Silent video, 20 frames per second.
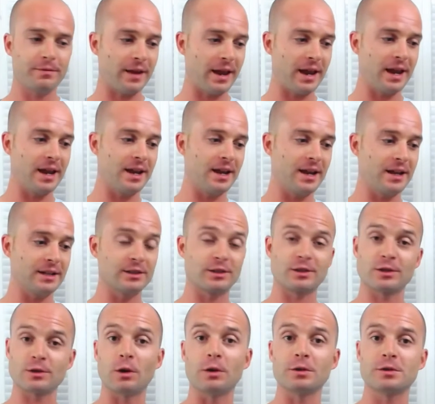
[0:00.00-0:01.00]
and
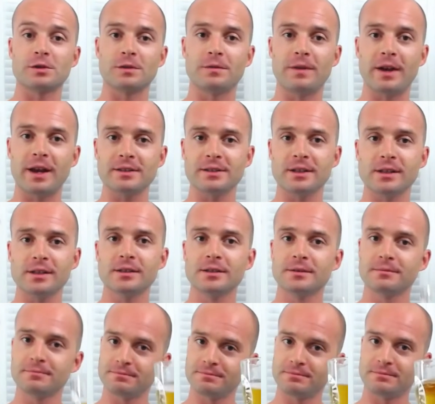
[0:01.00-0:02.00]
Sol Cerveza.
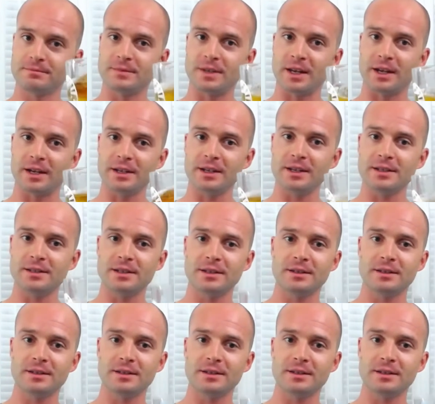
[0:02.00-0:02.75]
Take it easy.